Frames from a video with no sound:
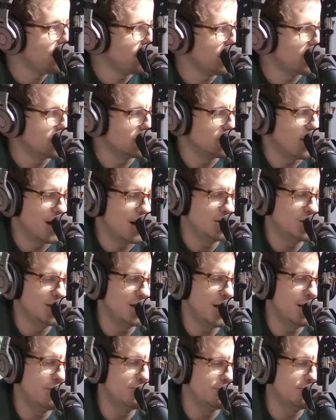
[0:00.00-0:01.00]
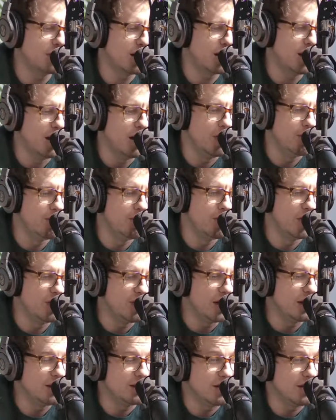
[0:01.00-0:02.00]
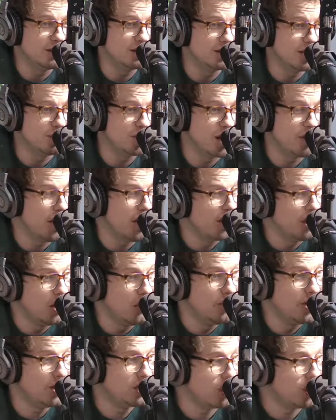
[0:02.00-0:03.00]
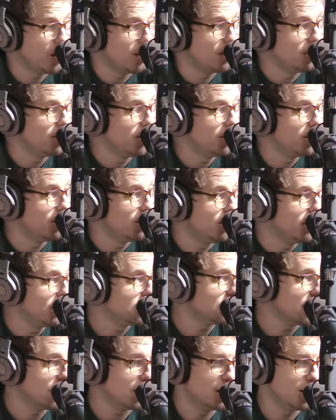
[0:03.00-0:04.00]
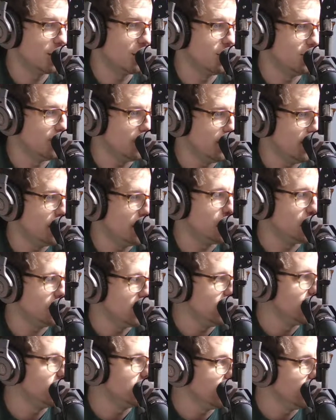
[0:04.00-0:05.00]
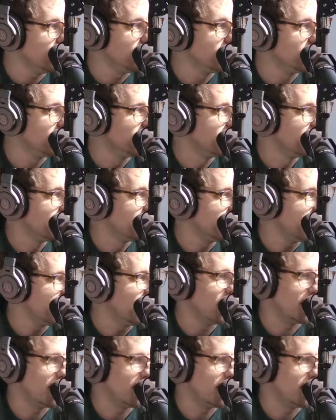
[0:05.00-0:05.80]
a strategy game. But then at the same time, I love that Twilight Imperium has like deep lore that I can